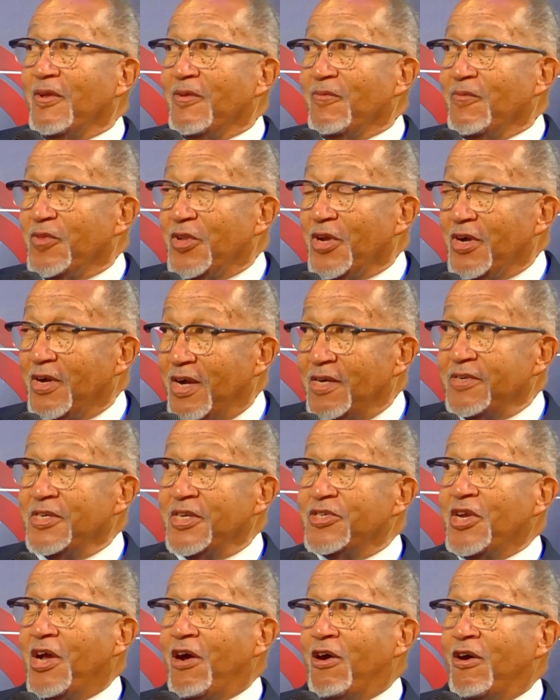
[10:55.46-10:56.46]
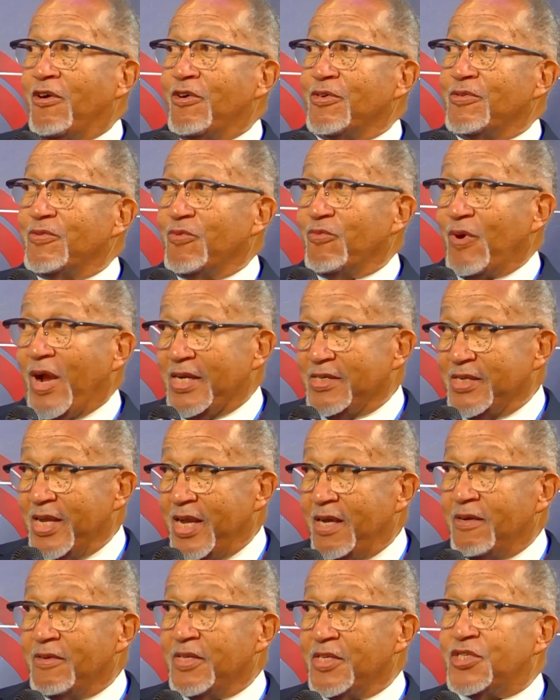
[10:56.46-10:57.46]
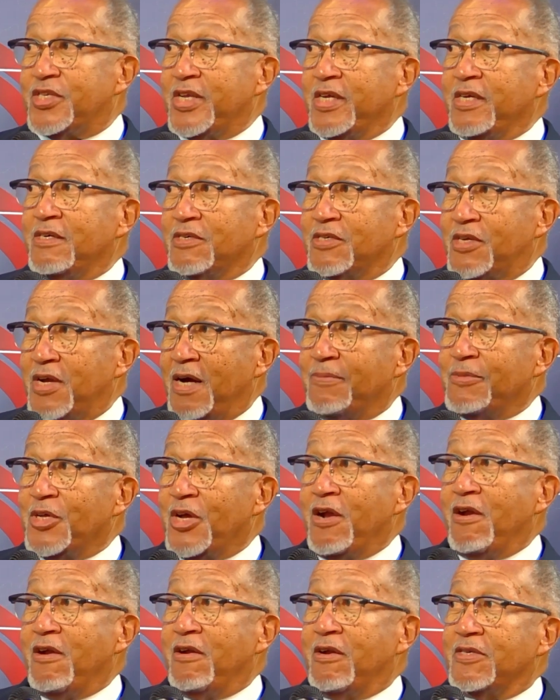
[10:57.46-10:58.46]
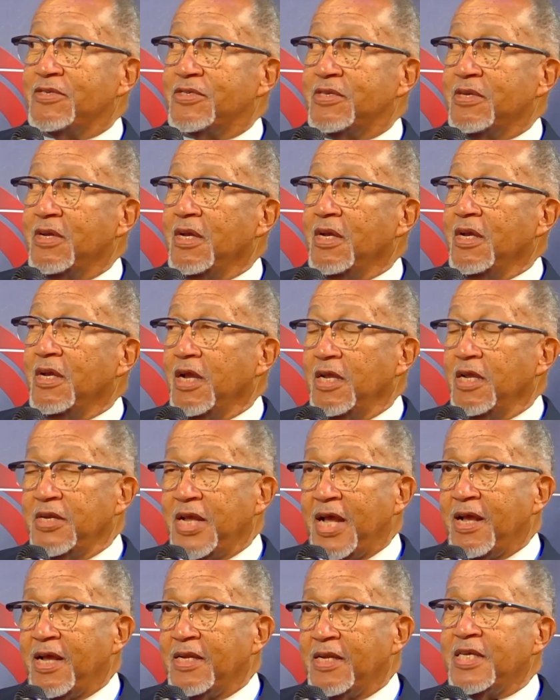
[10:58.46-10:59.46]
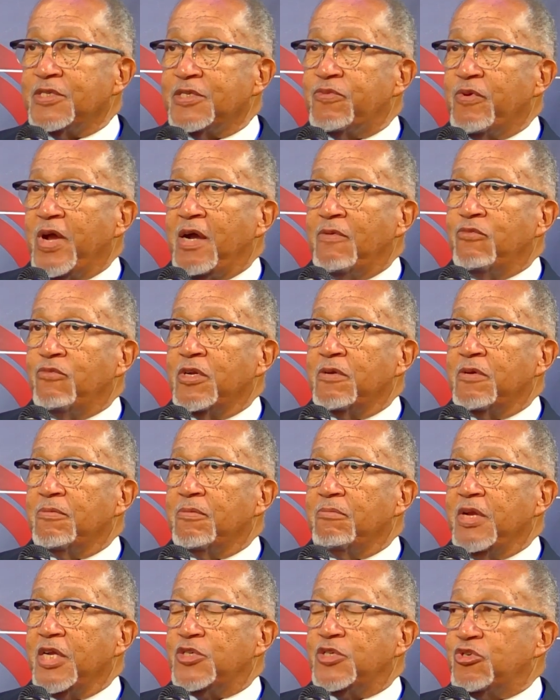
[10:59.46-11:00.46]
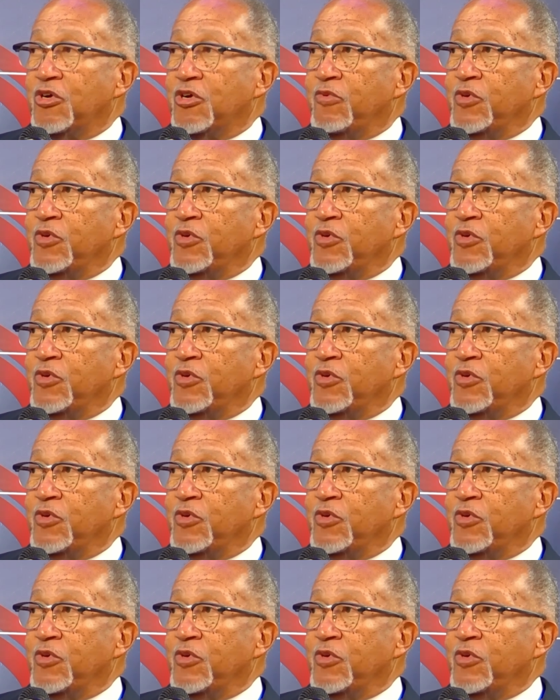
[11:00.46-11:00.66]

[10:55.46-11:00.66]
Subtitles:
the underdog right now is still Kamala Harris. And that's why I want to make sure we